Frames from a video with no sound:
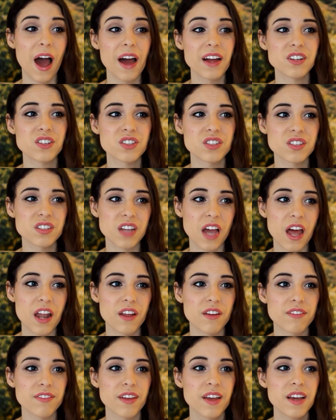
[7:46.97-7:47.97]
I just
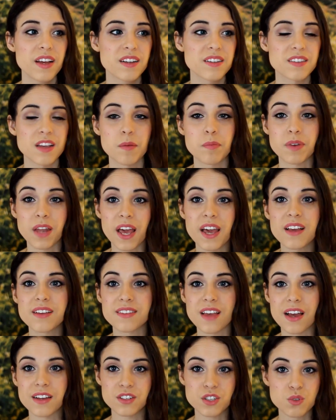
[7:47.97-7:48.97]
kind of, some
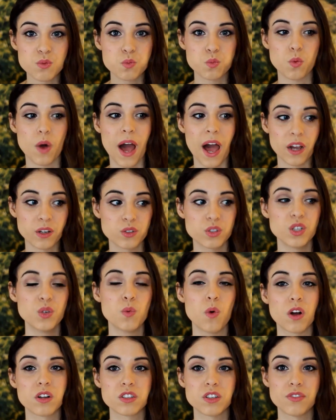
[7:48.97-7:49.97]
days I just
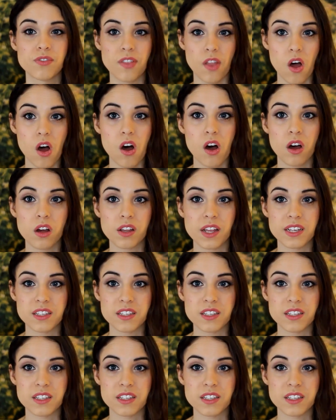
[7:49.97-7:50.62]
actually want to vlog.